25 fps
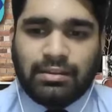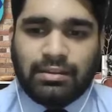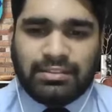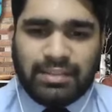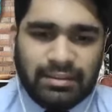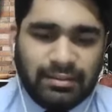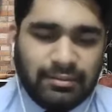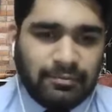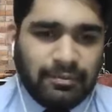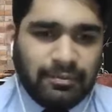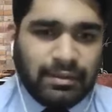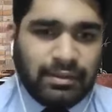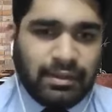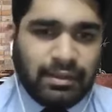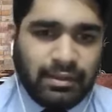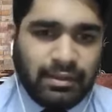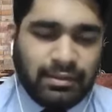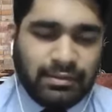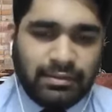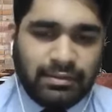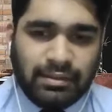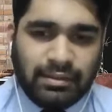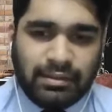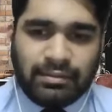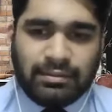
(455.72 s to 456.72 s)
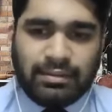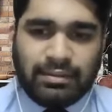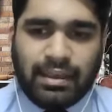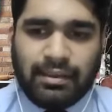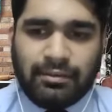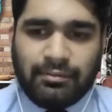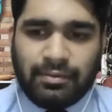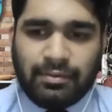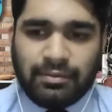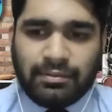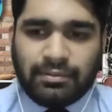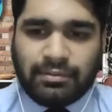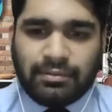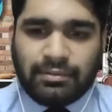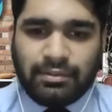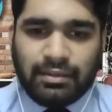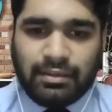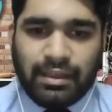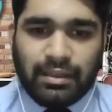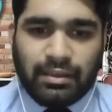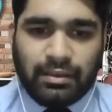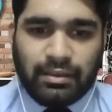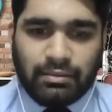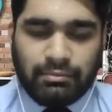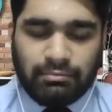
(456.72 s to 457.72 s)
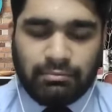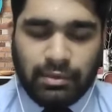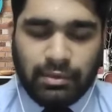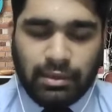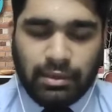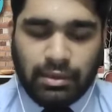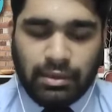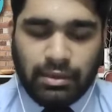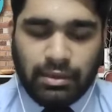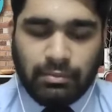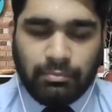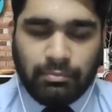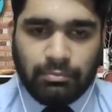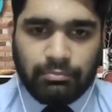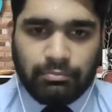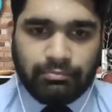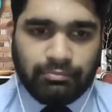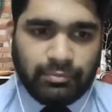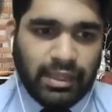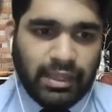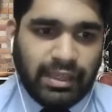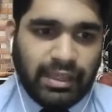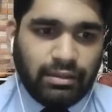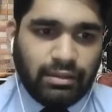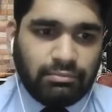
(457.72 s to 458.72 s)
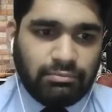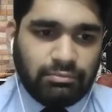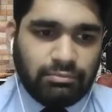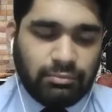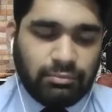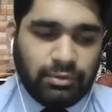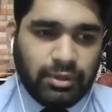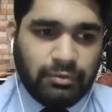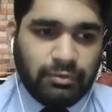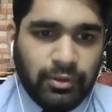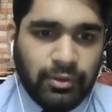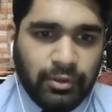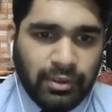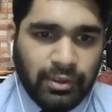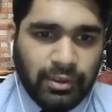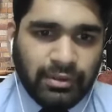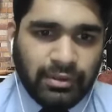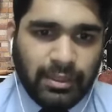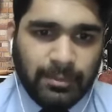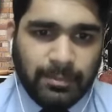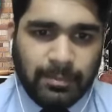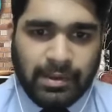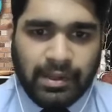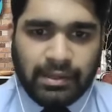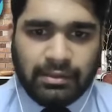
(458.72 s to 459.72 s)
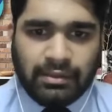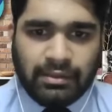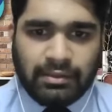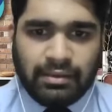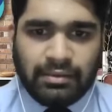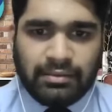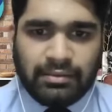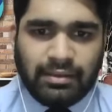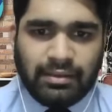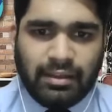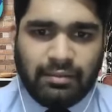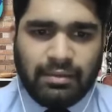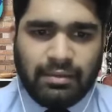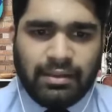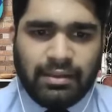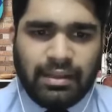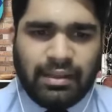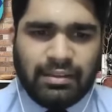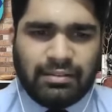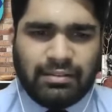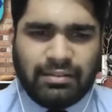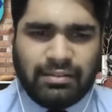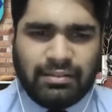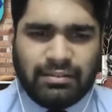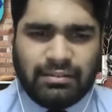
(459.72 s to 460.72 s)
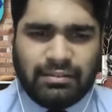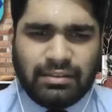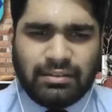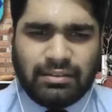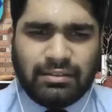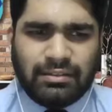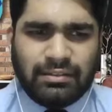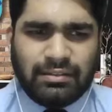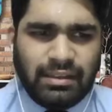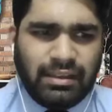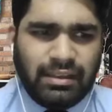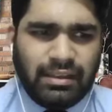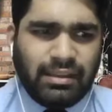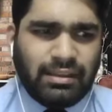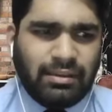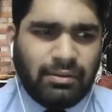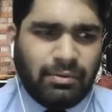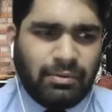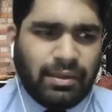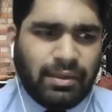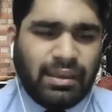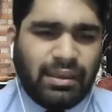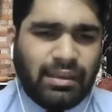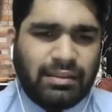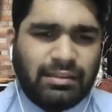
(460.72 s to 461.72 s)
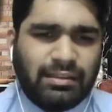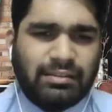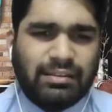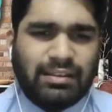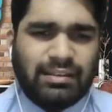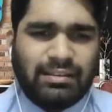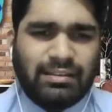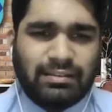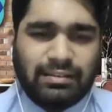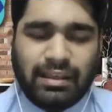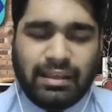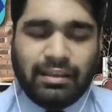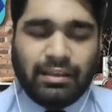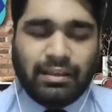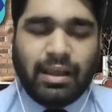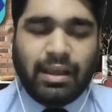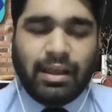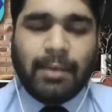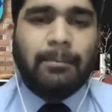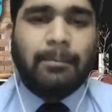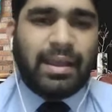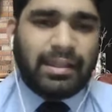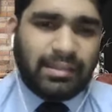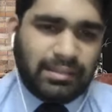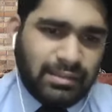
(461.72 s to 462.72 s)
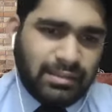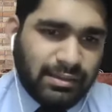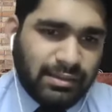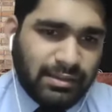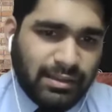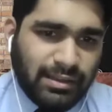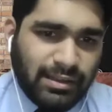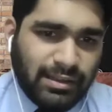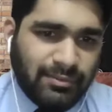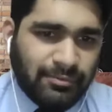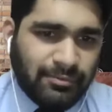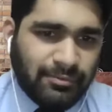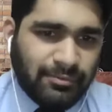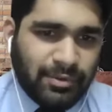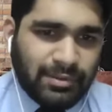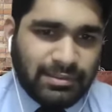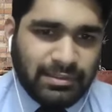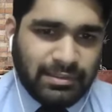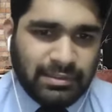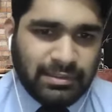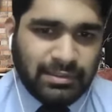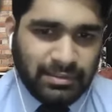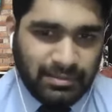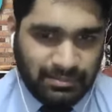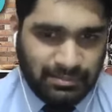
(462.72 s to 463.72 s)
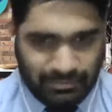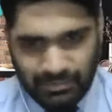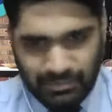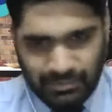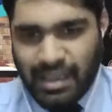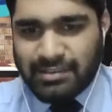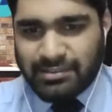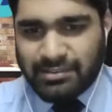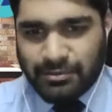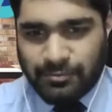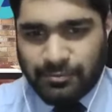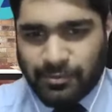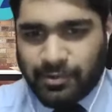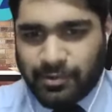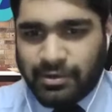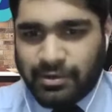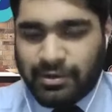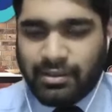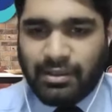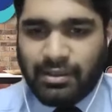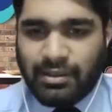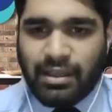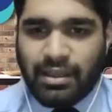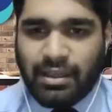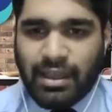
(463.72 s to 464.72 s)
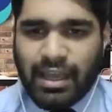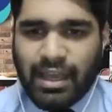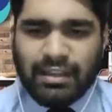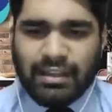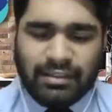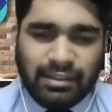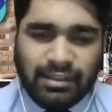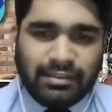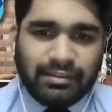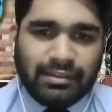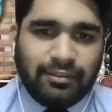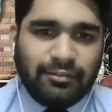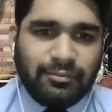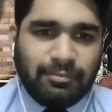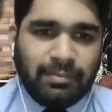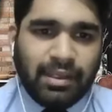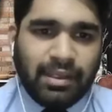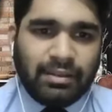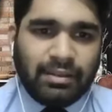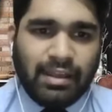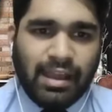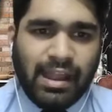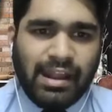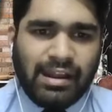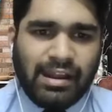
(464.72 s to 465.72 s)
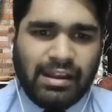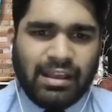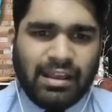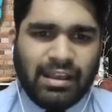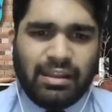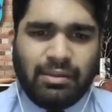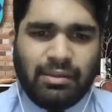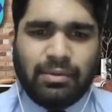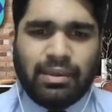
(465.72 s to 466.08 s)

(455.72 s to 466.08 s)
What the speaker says: Just with an instance, I was like reviewing the patent itself, and I just see, okay, this like a method claim was written as a word, and this give me an idea.